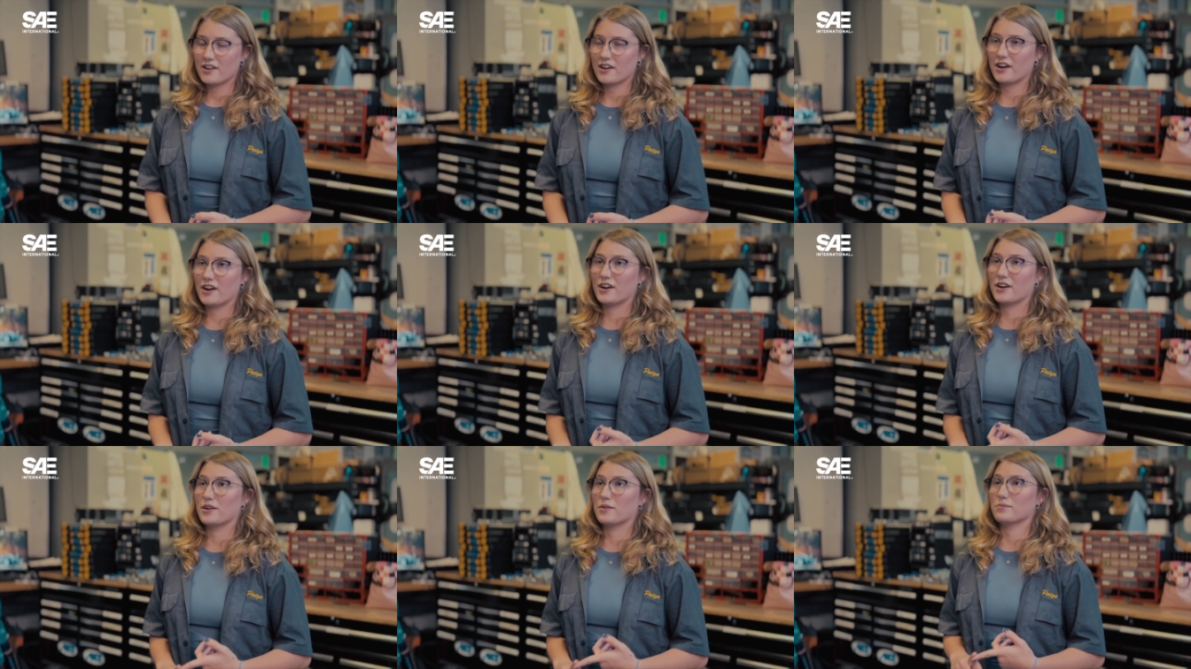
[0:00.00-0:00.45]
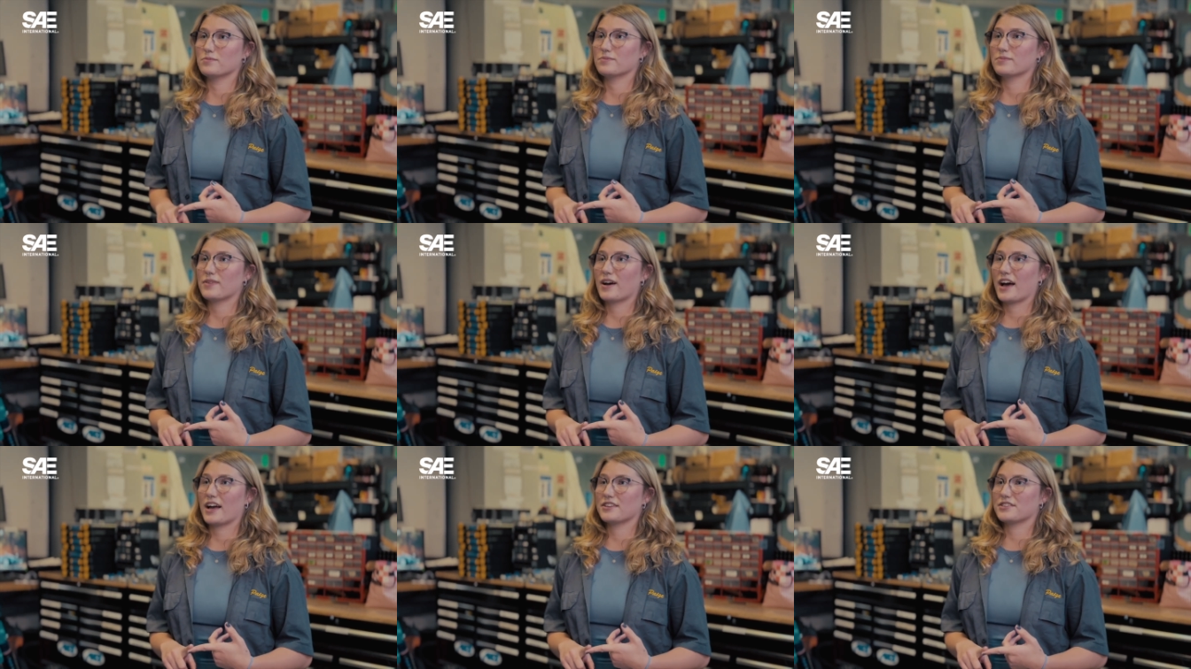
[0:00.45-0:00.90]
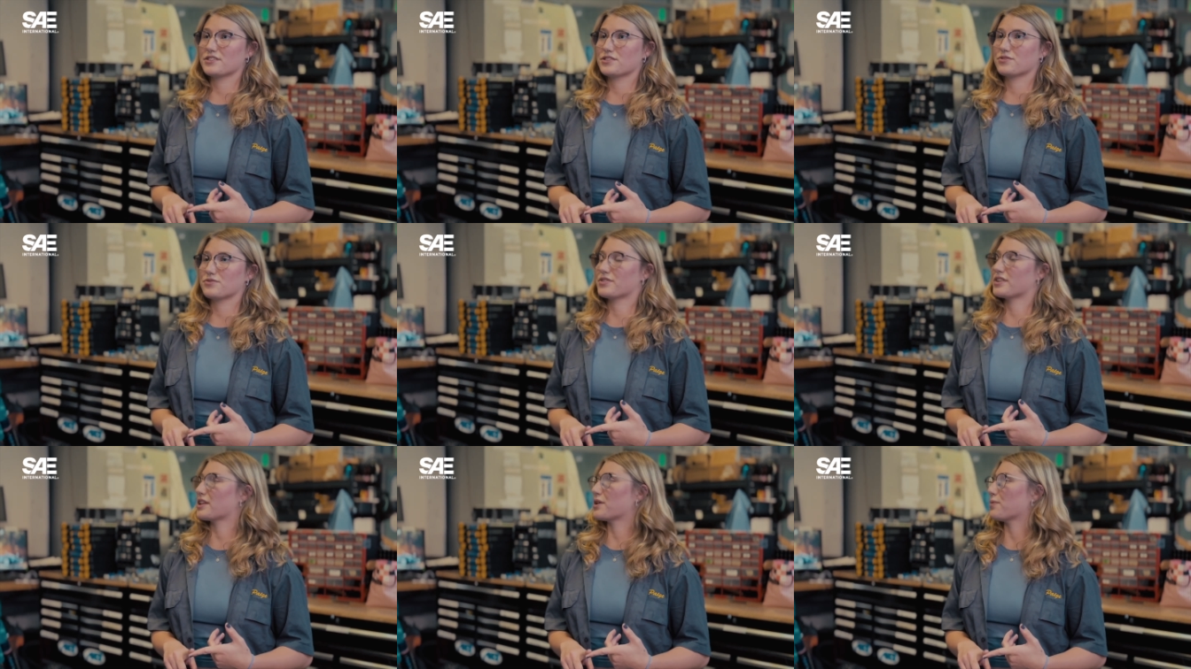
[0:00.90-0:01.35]
Um, I
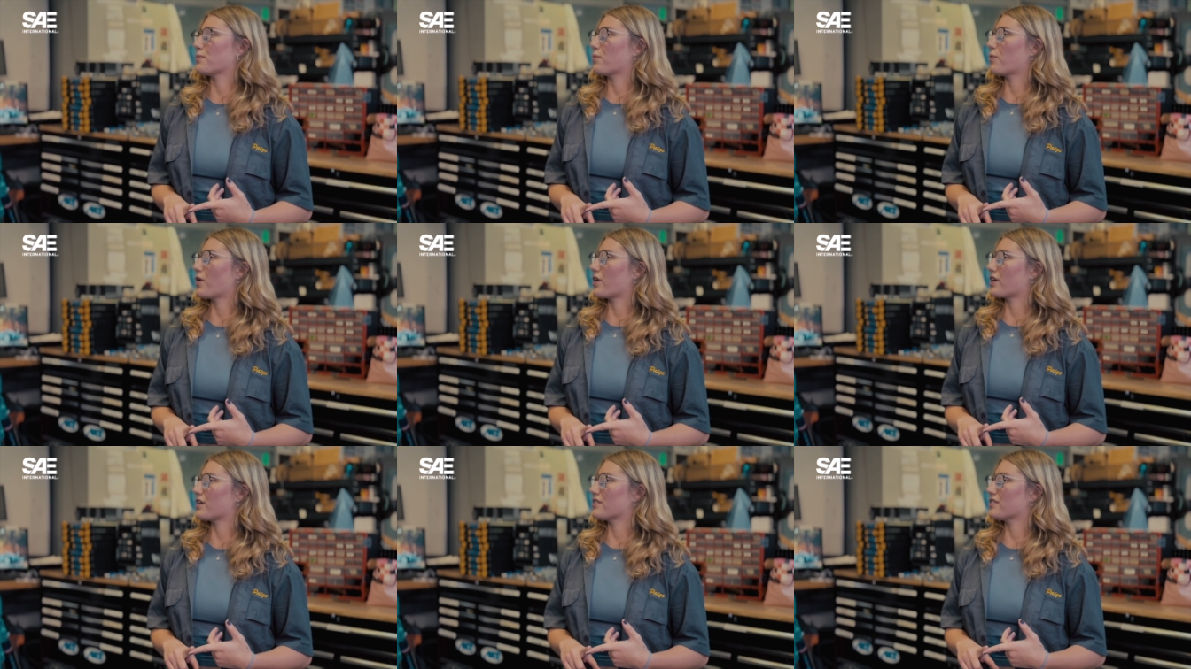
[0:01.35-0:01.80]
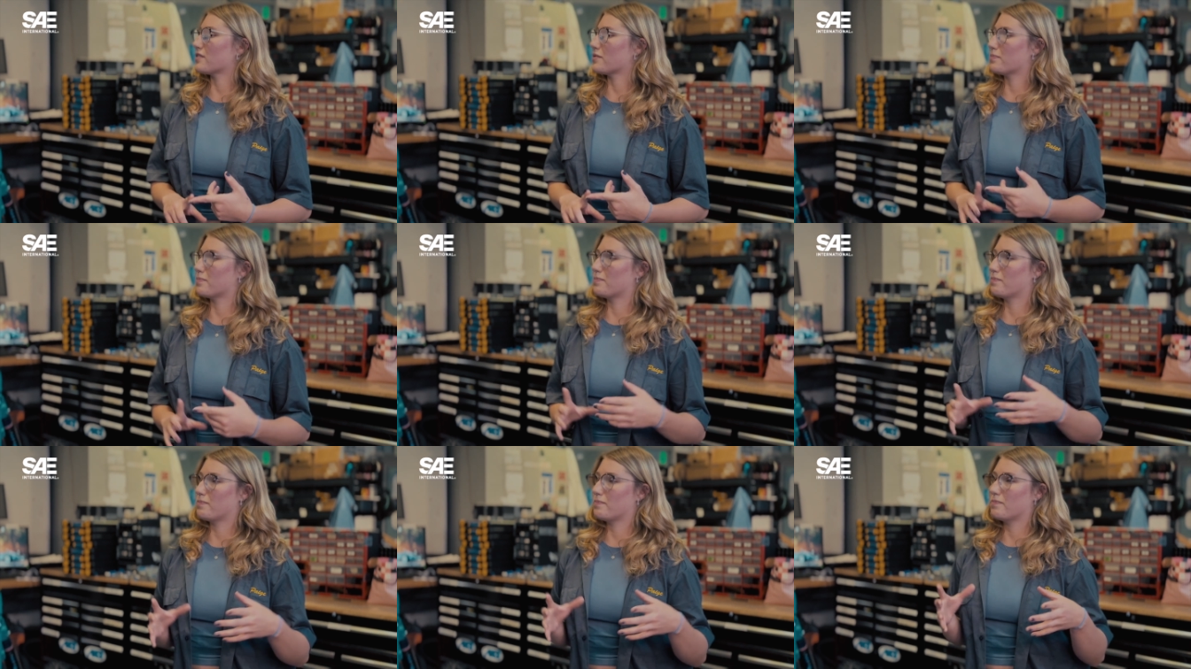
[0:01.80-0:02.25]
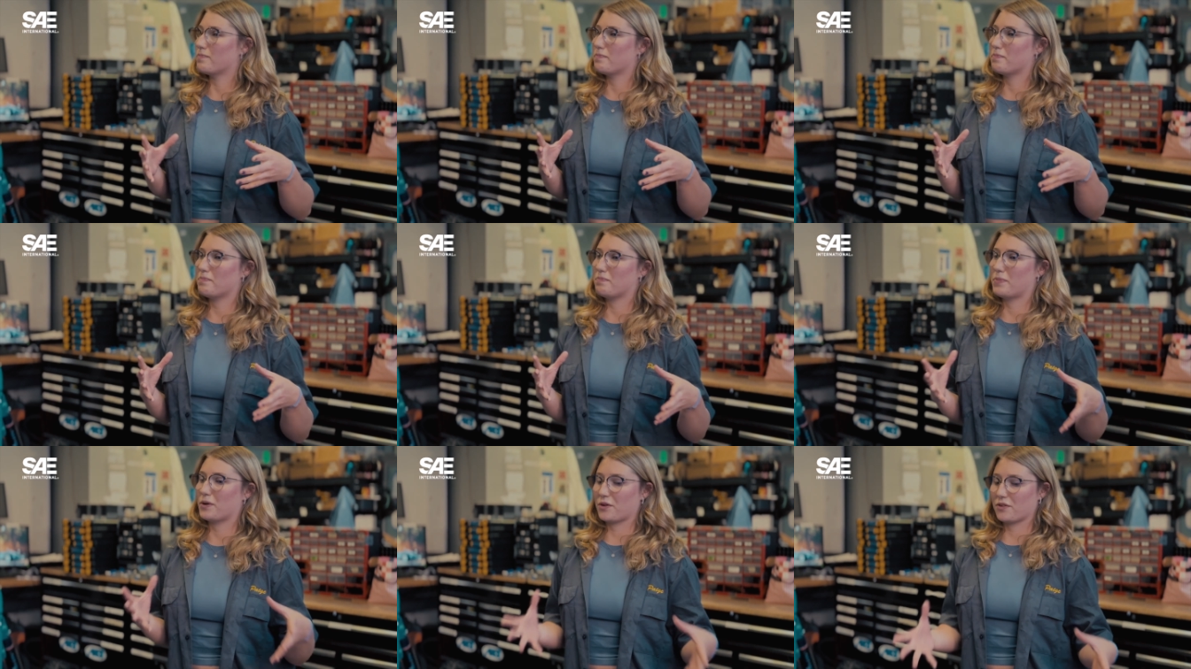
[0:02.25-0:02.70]
just really wanted to
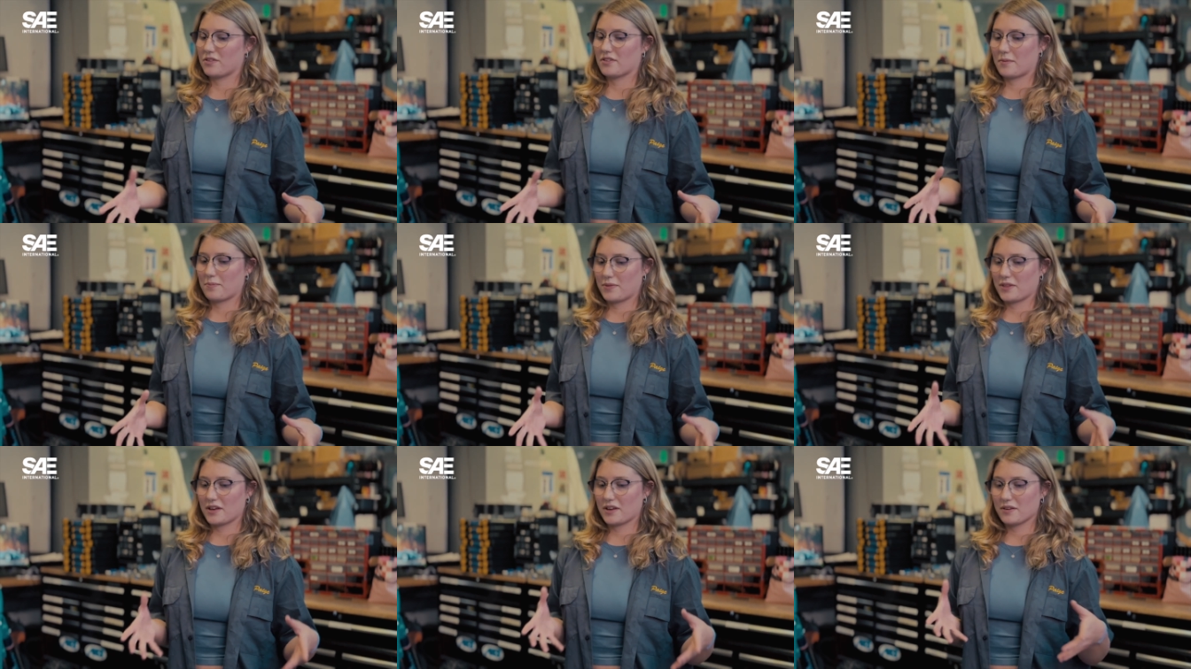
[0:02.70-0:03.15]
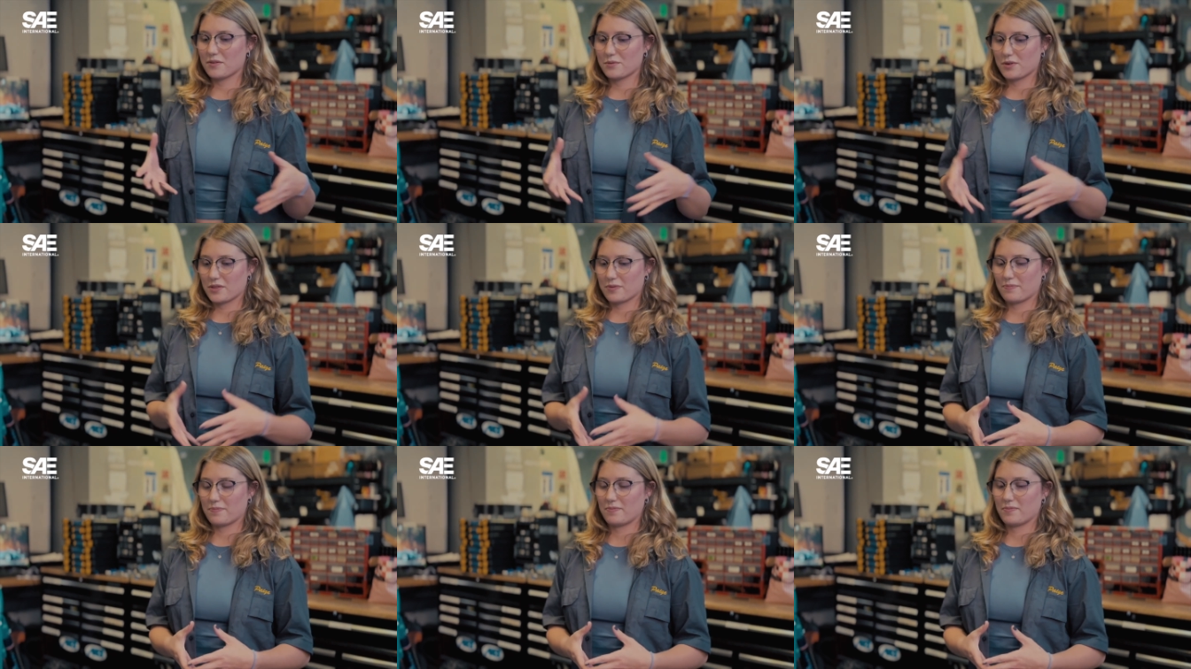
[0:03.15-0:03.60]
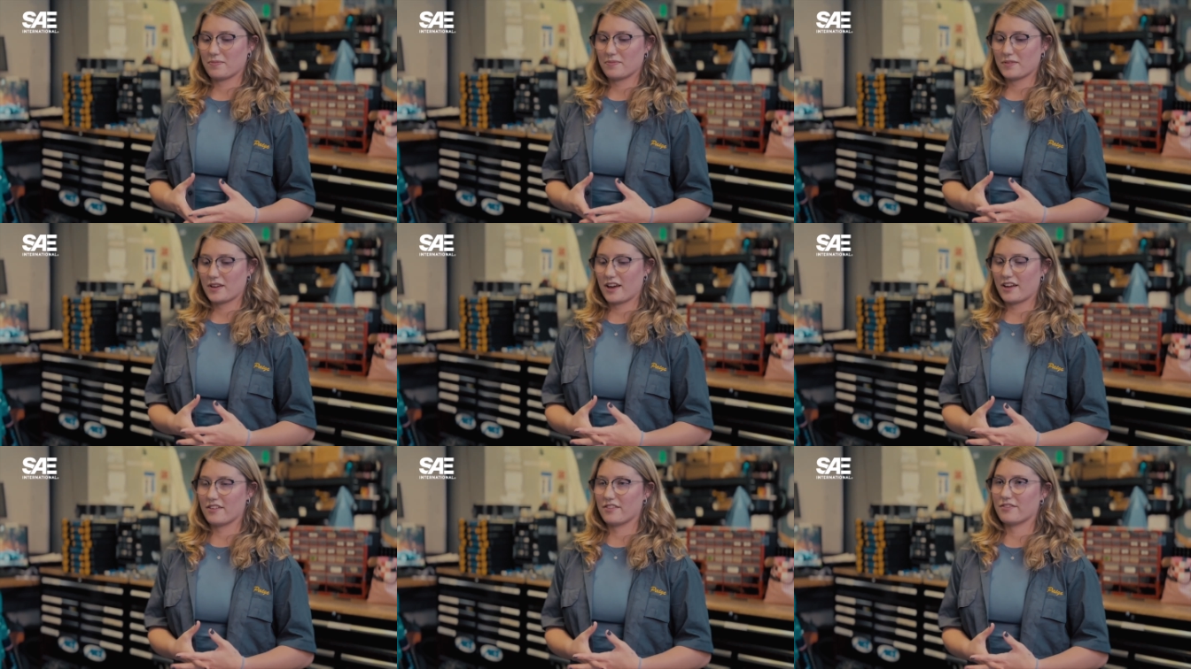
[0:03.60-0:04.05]
build something with
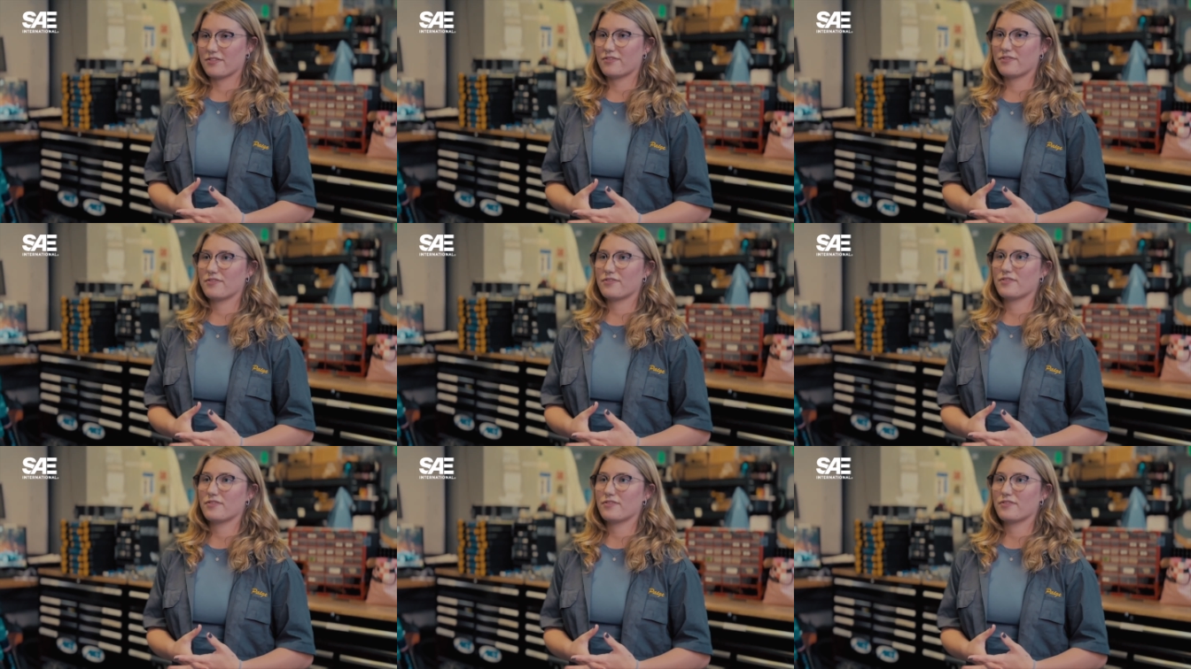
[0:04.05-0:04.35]
kind of